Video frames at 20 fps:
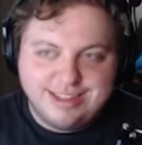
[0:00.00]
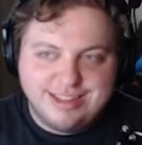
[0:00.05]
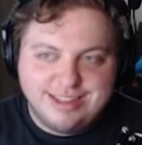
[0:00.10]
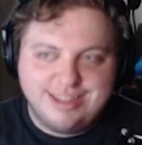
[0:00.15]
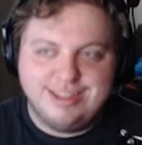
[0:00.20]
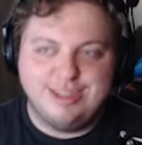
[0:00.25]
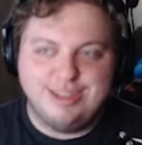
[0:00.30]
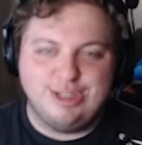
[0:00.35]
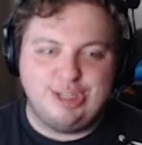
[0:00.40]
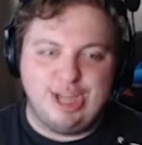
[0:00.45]

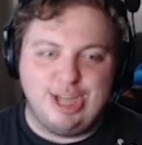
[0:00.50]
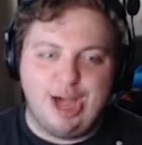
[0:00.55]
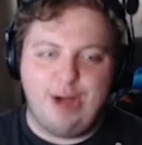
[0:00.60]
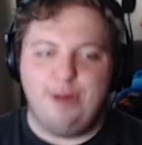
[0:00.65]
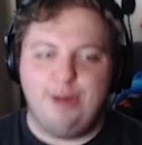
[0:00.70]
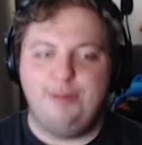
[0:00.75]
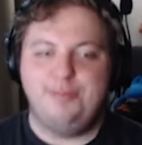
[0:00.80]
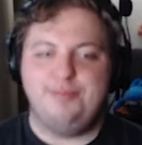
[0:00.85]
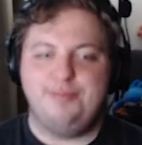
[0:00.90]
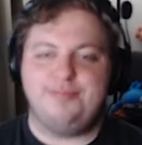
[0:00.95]

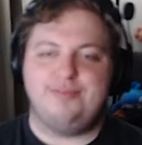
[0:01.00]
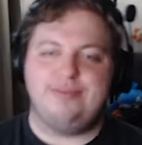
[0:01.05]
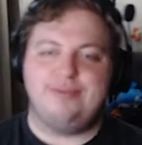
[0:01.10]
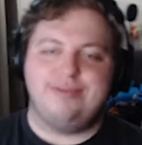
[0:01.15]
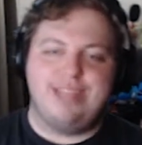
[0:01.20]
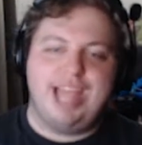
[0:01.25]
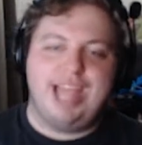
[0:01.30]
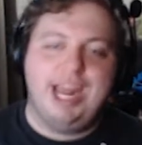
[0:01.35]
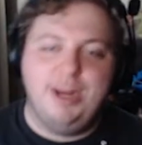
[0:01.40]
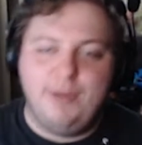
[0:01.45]
So,
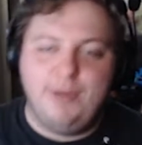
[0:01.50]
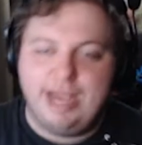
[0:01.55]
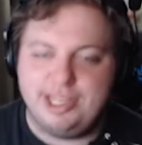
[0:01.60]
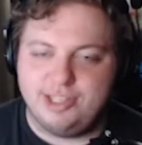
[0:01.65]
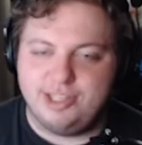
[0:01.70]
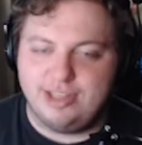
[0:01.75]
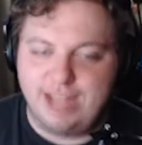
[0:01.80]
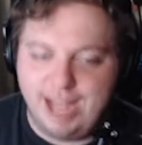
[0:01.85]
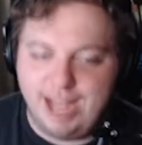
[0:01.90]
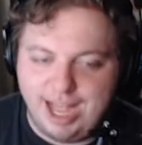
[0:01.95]
anyways,
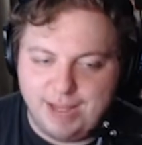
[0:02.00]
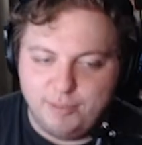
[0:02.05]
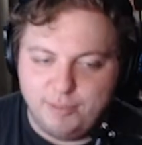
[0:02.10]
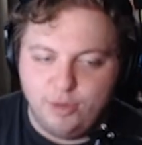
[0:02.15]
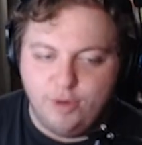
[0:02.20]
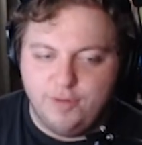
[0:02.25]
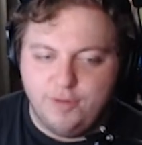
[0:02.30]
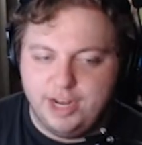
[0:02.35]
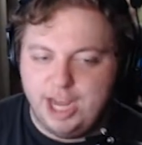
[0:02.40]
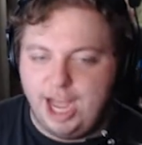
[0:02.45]

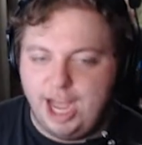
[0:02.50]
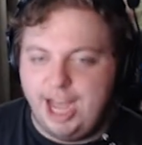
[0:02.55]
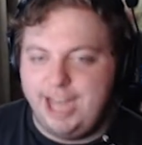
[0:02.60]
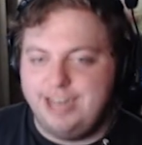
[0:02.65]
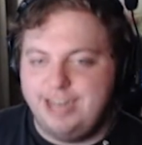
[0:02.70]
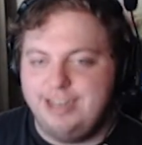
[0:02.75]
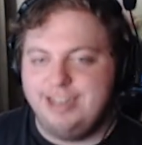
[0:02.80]
moving on.